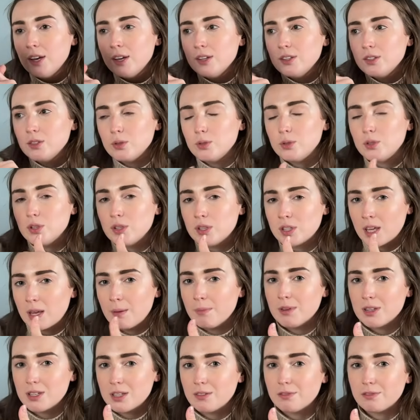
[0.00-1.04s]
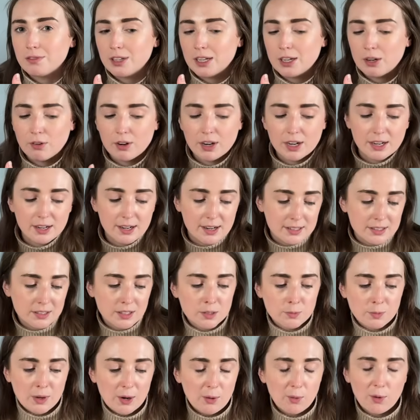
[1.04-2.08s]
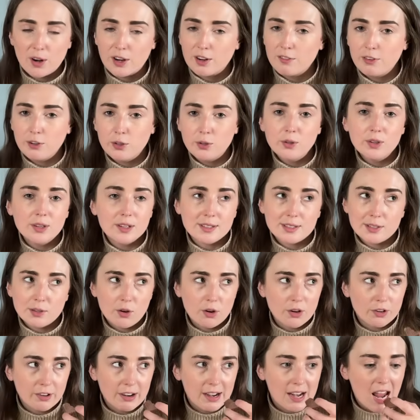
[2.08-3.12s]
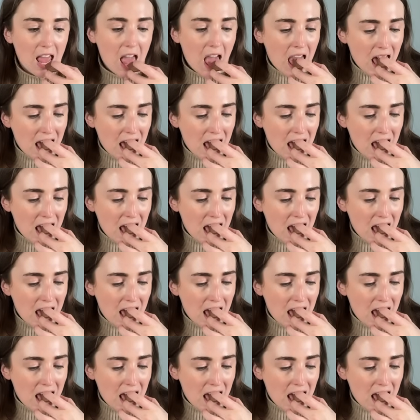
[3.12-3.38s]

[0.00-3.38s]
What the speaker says: So just keep myself really organised because my workflow is not great.